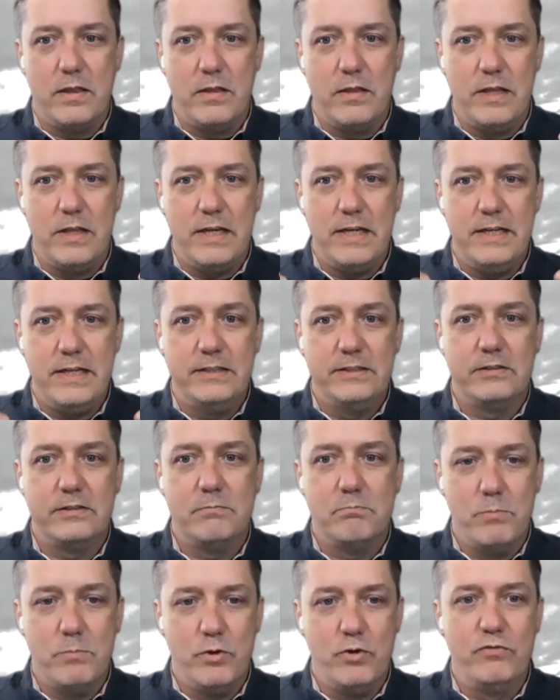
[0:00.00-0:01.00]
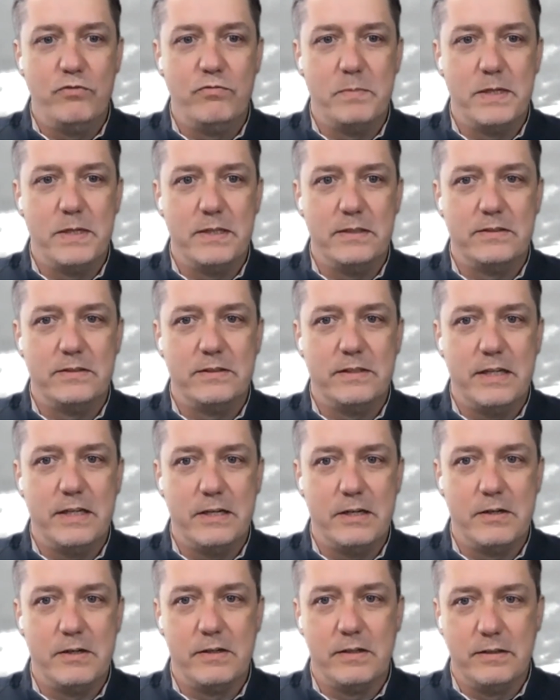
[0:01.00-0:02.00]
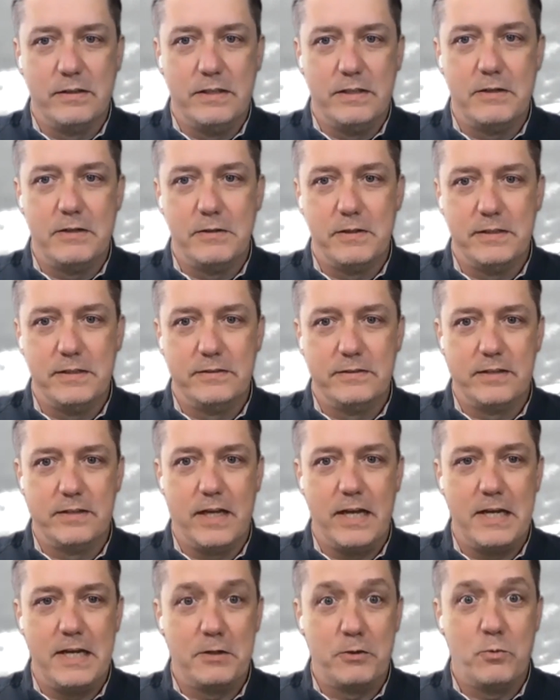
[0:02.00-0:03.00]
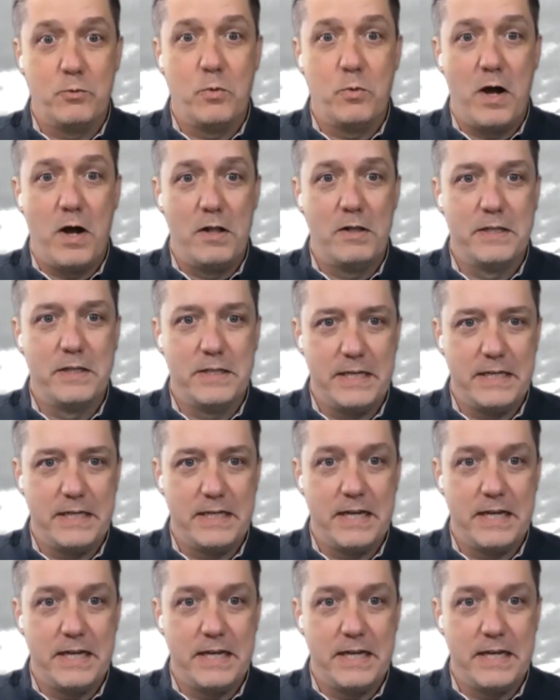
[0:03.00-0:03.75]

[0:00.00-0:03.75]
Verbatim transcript: these movements, there is a quality.